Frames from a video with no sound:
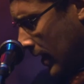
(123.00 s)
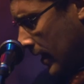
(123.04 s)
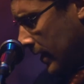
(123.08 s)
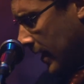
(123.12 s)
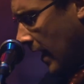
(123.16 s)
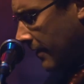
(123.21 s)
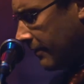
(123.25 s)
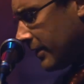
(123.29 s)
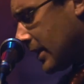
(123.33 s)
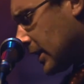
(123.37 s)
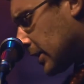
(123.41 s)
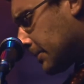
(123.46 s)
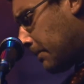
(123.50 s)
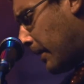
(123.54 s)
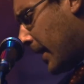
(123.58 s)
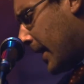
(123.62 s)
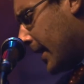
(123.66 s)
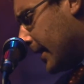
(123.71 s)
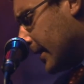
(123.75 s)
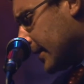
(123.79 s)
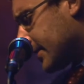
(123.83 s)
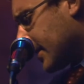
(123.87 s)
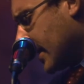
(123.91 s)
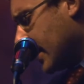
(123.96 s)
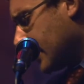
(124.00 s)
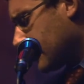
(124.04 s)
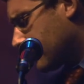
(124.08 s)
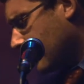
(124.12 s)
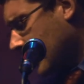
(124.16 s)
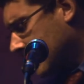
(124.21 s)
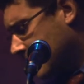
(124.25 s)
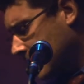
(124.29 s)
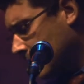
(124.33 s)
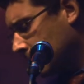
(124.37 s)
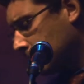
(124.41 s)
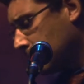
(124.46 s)
Kevin displayed his
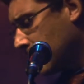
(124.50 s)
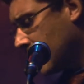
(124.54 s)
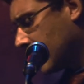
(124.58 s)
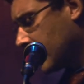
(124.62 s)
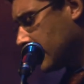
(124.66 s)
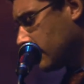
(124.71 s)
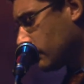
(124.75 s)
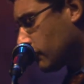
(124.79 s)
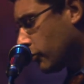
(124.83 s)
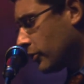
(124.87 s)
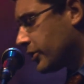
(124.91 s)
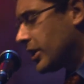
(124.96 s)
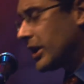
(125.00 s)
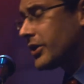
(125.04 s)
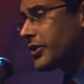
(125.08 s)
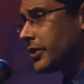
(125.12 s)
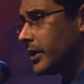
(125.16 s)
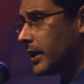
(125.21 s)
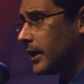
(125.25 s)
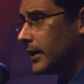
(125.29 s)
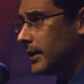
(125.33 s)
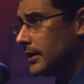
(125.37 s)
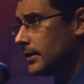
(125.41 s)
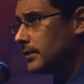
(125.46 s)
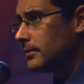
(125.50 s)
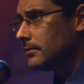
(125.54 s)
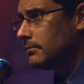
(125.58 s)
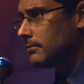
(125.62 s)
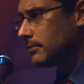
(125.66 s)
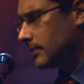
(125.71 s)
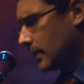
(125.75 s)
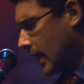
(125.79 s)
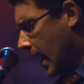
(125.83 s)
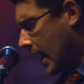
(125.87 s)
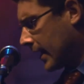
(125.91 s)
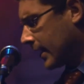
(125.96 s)
interest in Megan traditionally,
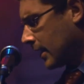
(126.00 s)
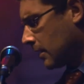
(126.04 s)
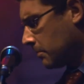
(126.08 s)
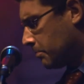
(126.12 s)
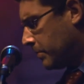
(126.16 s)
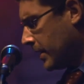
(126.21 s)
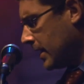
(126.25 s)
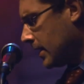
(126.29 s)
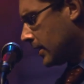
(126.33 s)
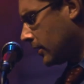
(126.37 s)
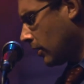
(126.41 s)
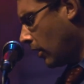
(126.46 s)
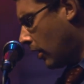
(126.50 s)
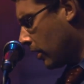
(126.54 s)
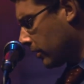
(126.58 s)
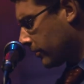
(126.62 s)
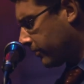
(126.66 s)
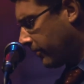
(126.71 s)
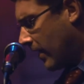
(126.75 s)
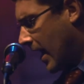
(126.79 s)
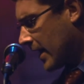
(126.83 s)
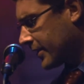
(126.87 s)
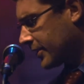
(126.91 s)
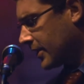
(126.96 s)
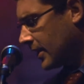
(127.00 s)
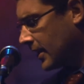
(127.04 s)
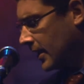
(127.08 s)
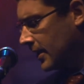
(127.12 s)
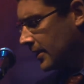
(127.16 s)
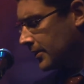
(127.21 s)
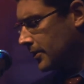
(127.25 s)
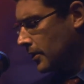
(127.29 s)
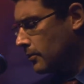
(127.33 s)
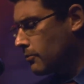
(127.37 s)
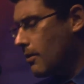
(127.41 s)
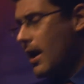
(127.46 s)
like a peacock flashing
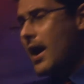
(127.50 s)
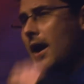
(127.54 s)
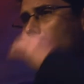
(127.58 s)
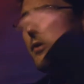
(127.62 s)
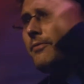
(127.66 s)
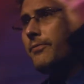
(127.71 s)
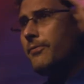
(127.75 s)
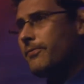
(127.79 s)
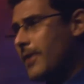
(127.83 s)
his array of